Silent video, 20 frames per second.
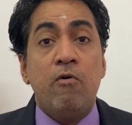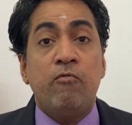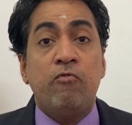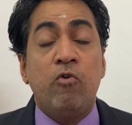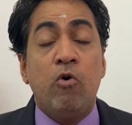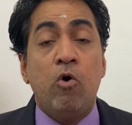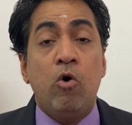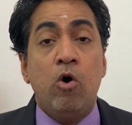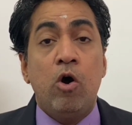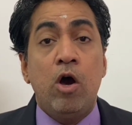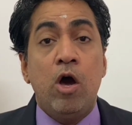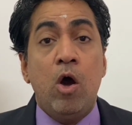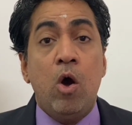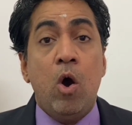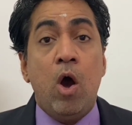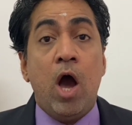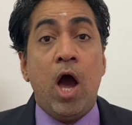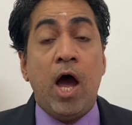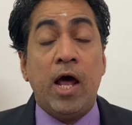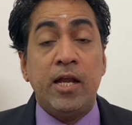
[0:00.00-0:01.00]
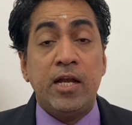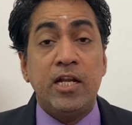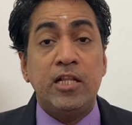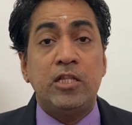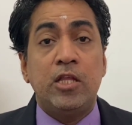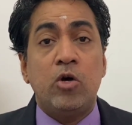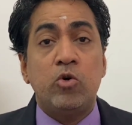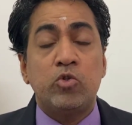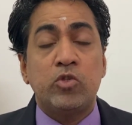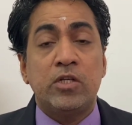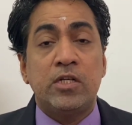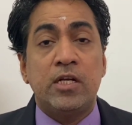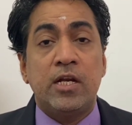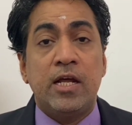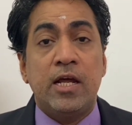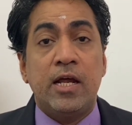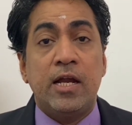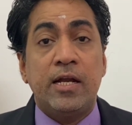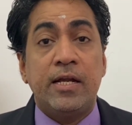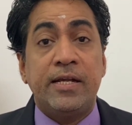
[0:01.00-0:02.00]
for
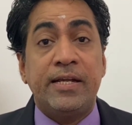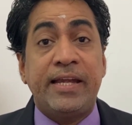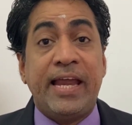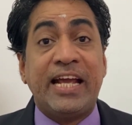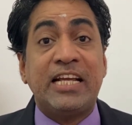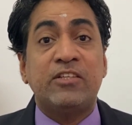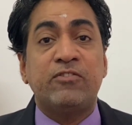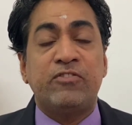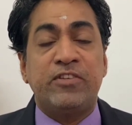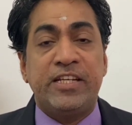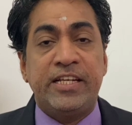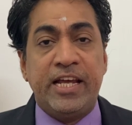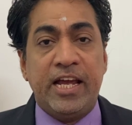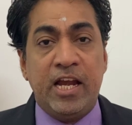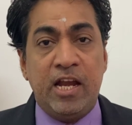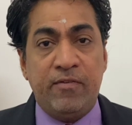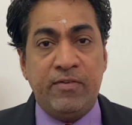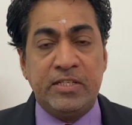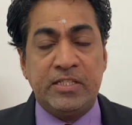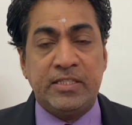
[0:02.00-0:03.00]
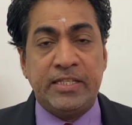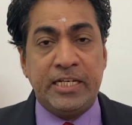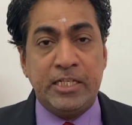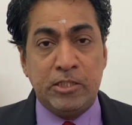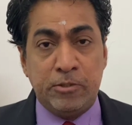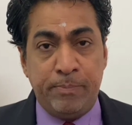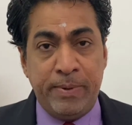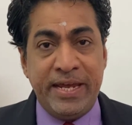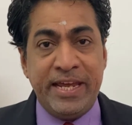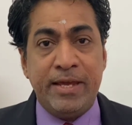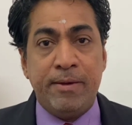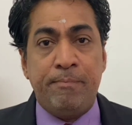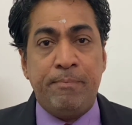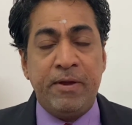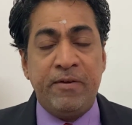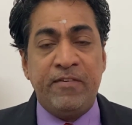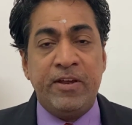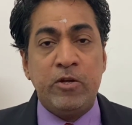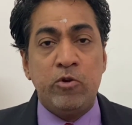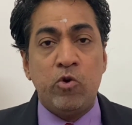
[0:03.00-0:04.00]
100,000 tax-free allowance. That is pay
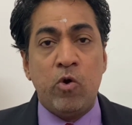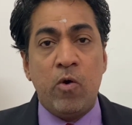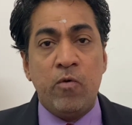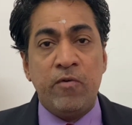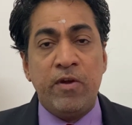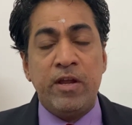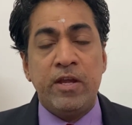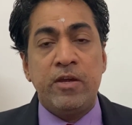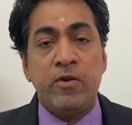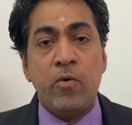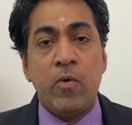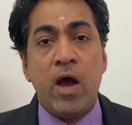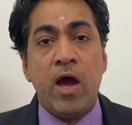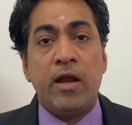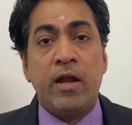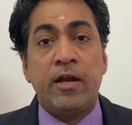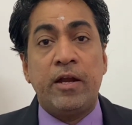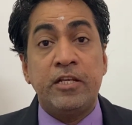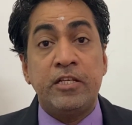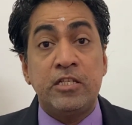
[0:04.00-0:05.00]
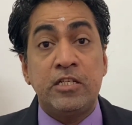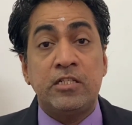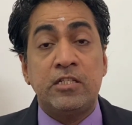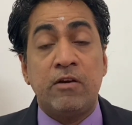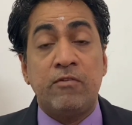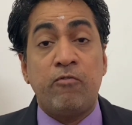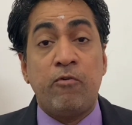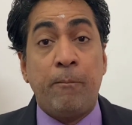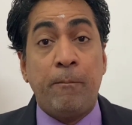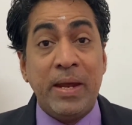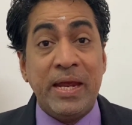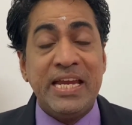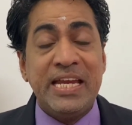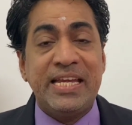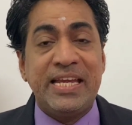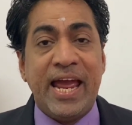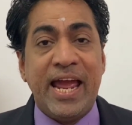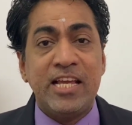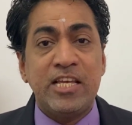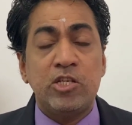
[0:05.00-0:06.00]
when you are registered for
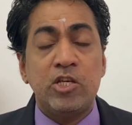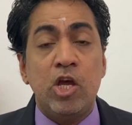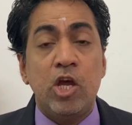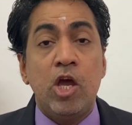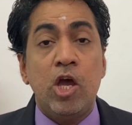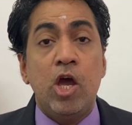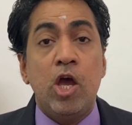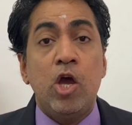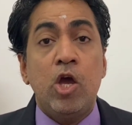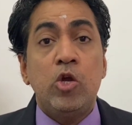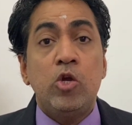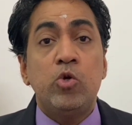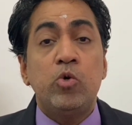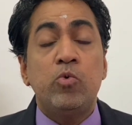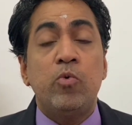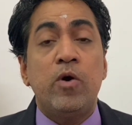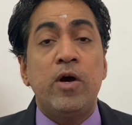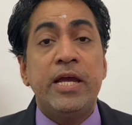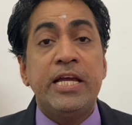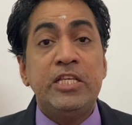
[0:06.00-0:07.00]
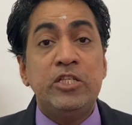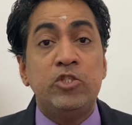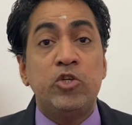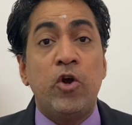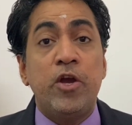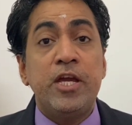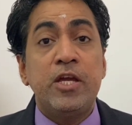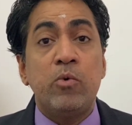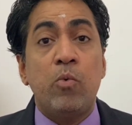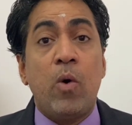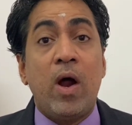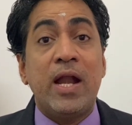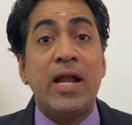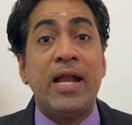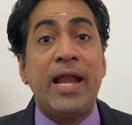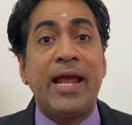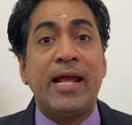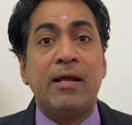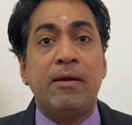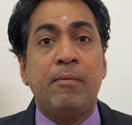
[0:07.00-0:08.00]
pay tax, you are enjoying
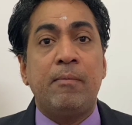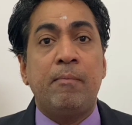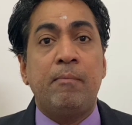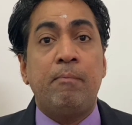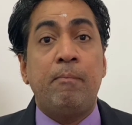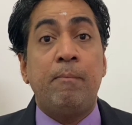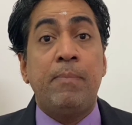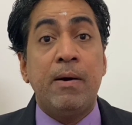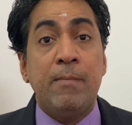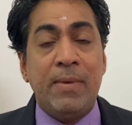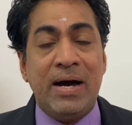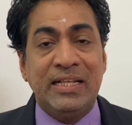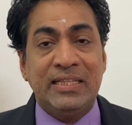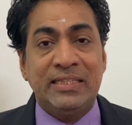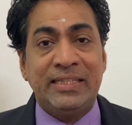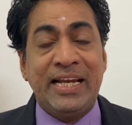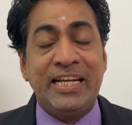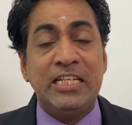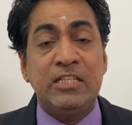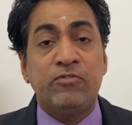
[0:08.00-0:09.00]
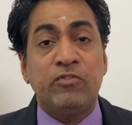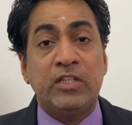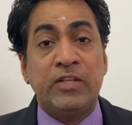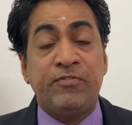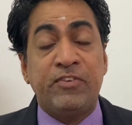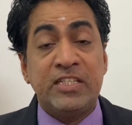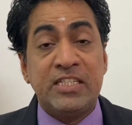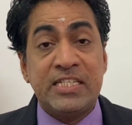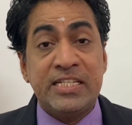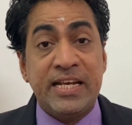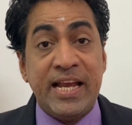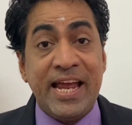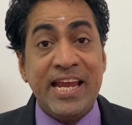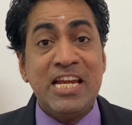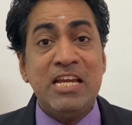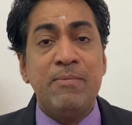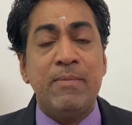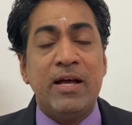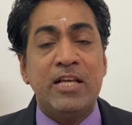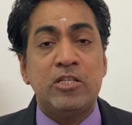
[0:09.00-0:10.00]
1 lakh per month. That is for the first
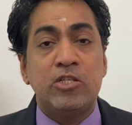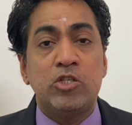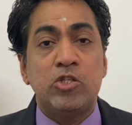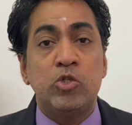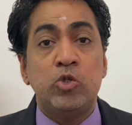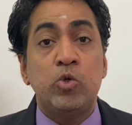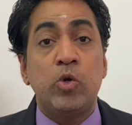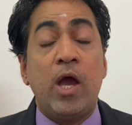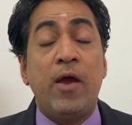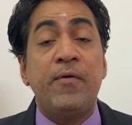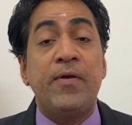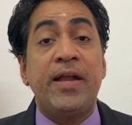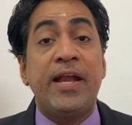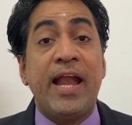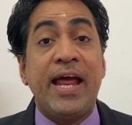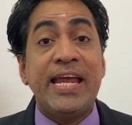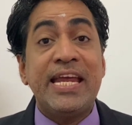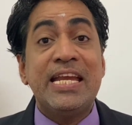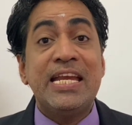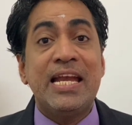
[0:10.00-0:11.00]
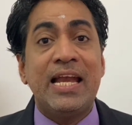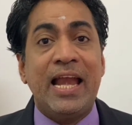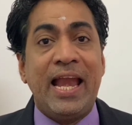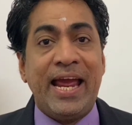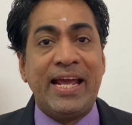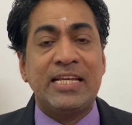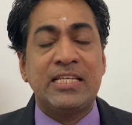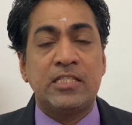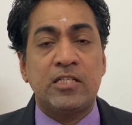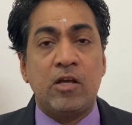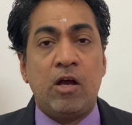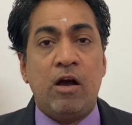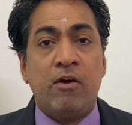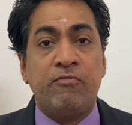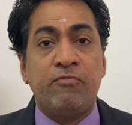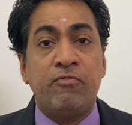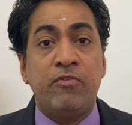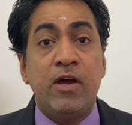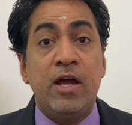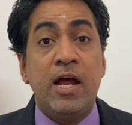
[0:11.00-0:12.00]
9 months, you have 9 lakhs
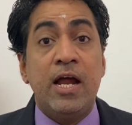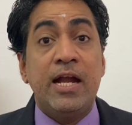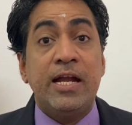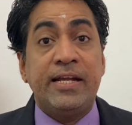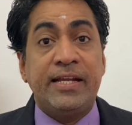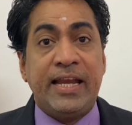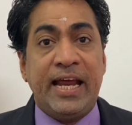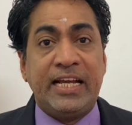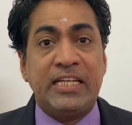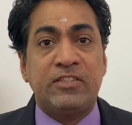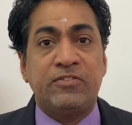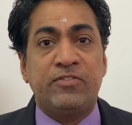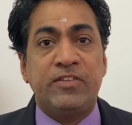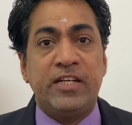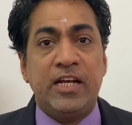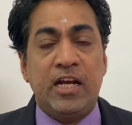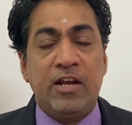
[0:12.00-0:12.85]
of tax-free